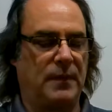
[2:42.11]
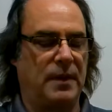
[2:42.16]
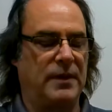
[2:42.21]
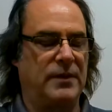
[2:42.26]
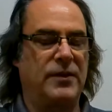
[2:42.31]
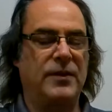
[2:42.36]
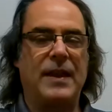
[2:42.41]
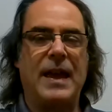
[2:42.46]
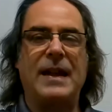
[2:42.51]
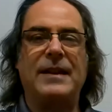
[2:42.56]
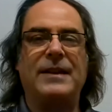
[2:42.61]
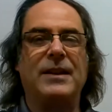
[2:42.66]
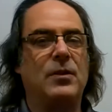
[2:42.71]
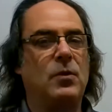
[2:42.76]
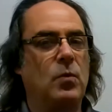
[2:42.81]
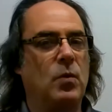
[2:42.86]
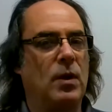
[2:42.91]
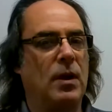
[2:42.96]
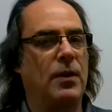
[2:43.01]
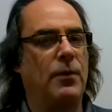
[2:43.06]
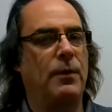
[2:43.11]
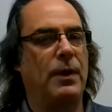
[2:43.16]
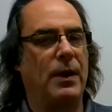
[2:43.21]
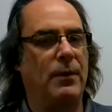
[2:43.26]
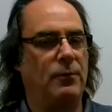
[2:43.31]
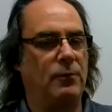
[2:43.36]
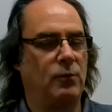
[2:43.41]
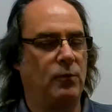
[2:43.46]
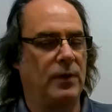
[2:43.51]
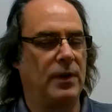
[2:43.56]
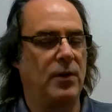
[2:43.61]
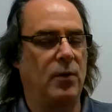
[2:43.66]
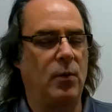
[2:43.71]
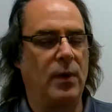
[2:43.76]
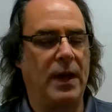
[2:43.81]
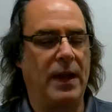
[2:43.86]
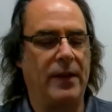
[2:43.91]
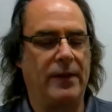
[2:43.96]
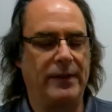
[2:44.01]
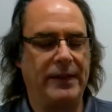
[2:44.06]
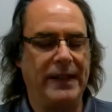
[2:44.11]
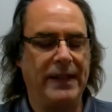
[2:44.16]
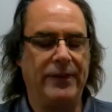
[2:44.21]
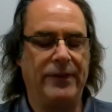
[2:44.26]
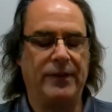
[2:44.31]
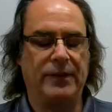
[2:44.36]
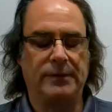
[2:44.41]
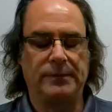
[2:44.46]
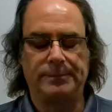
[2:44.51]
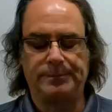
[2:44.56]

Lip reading: So that didn't work real well either.